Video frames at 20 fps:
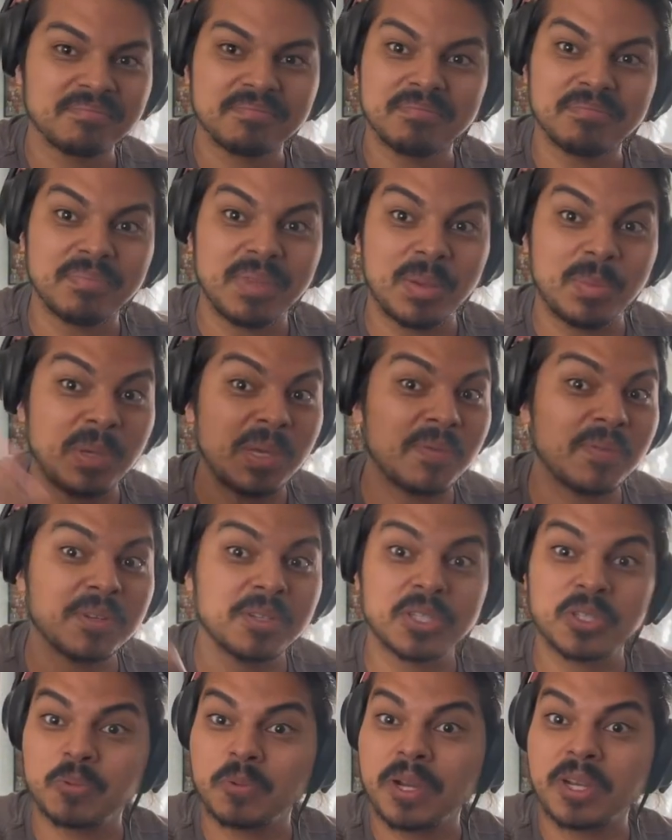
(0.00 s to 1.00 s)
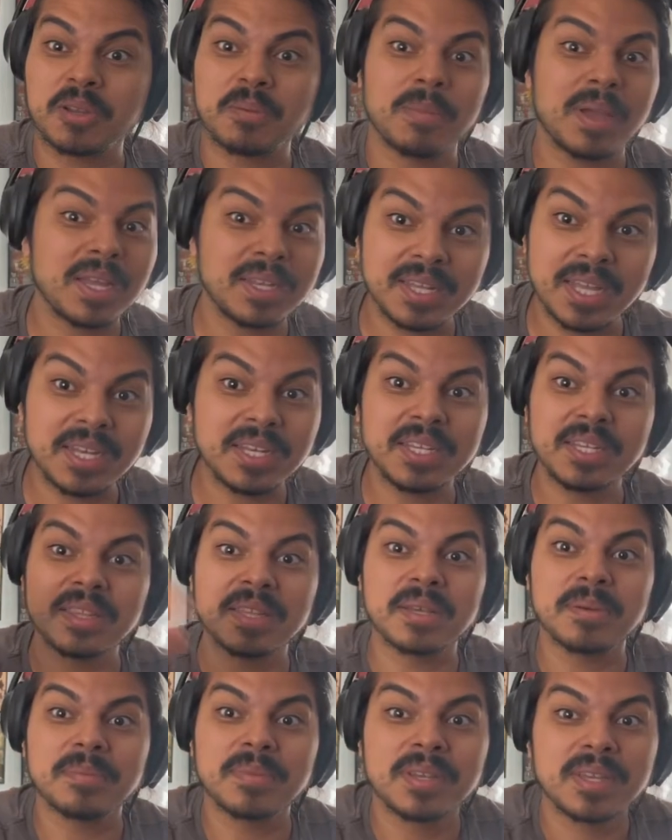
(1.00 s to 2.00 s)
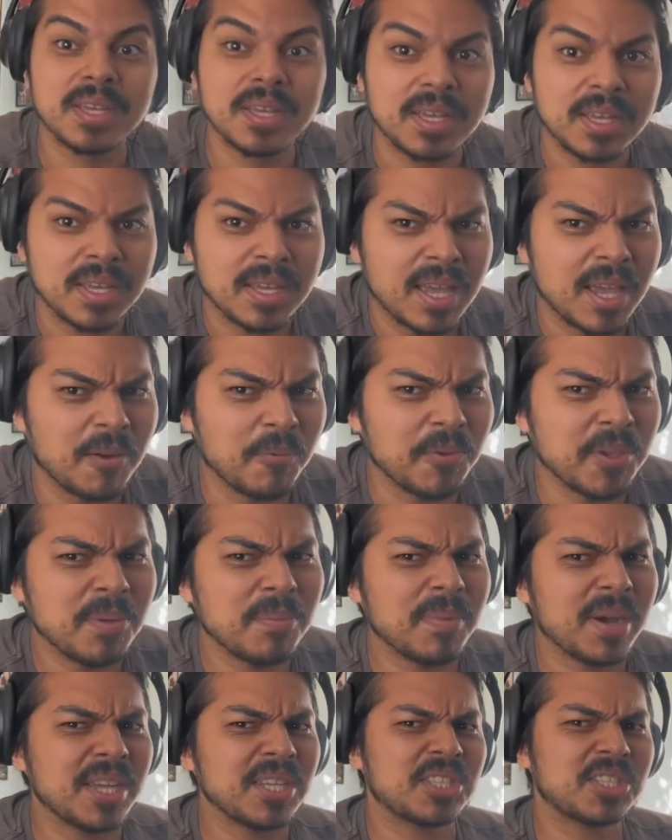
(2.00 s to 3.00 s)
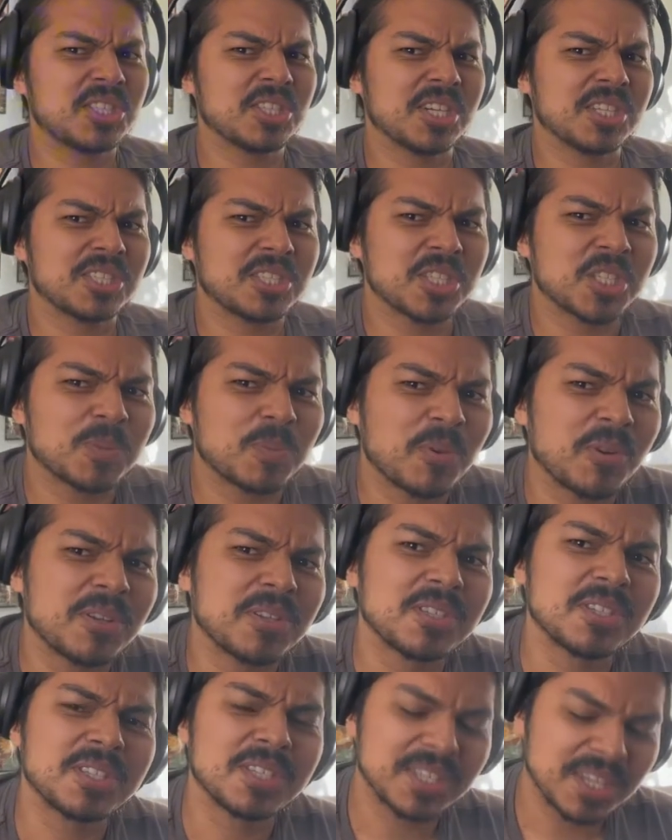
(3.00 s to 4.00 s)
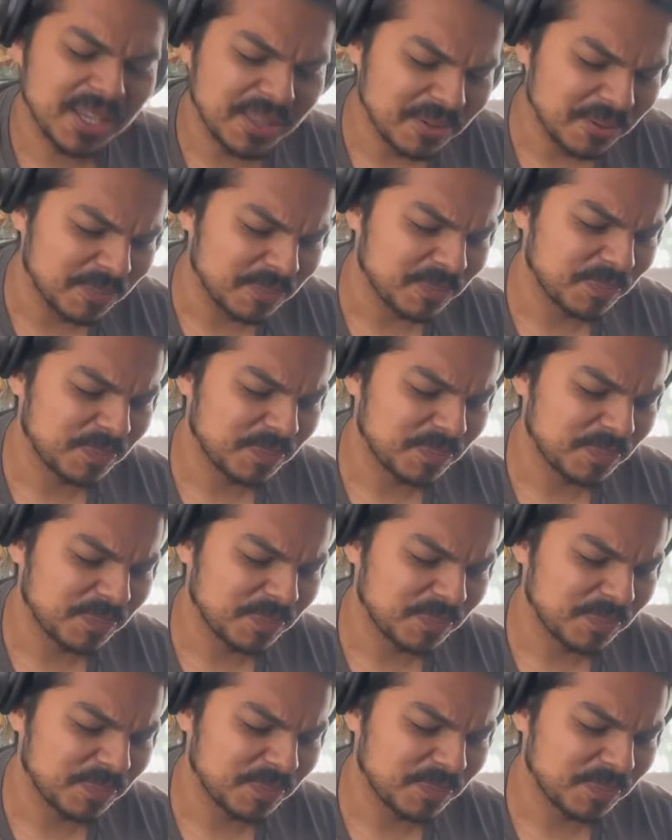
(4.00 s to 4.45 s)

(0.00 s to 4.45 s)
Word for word: maybe even just recommend any of them, and we might just experience it together.